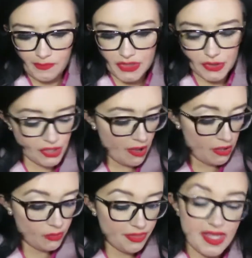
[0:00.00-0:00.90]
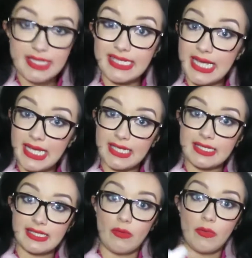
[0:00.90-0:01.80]
So this
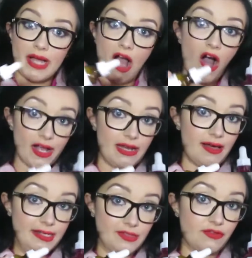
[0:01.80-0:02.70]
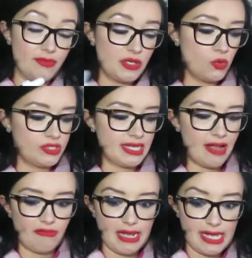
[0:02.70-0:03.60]
is some of my highlights from the
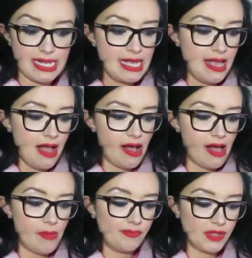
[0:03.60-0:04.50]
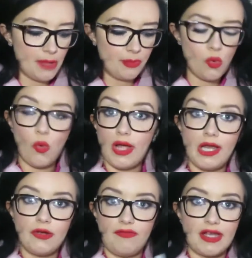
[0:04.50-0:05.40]
Ordinary. I bought a
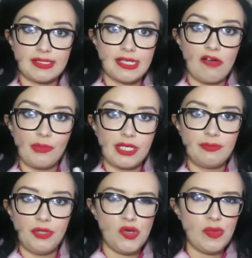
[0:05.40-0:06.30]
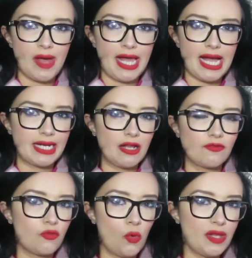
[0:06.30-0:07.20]
load of their stuff because Beauty Bay had like
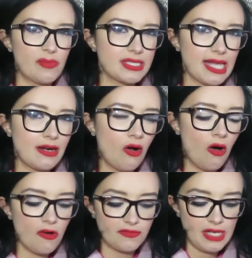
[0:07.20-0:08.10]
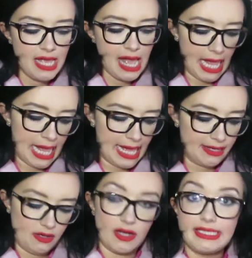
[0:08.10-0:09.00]
40% off,
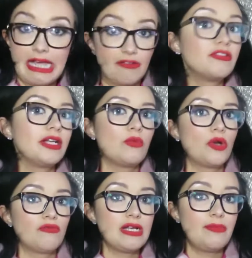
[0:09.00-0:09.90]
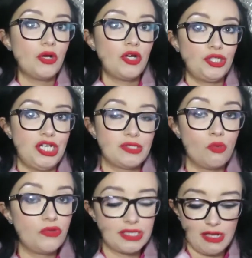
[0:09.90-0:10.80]
and I definitely want to repurchase
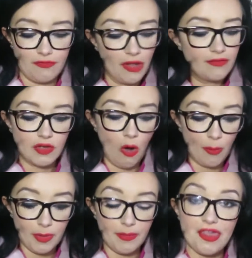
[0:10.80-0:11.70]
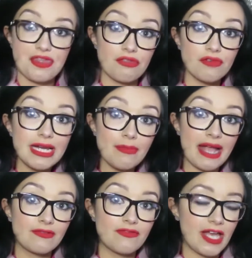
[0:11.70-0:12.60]
all the stuff that I've got. But my 3
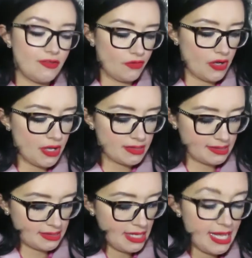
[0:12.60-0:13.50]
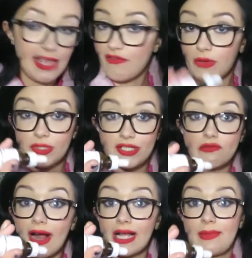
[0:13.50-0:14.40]
main favourites, if I was
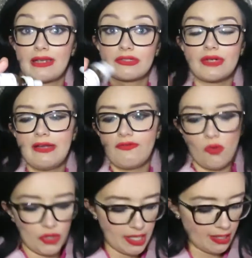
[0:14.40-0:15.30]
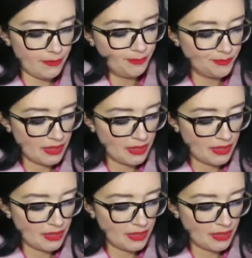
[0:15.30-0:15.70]
to recommend 3 for you,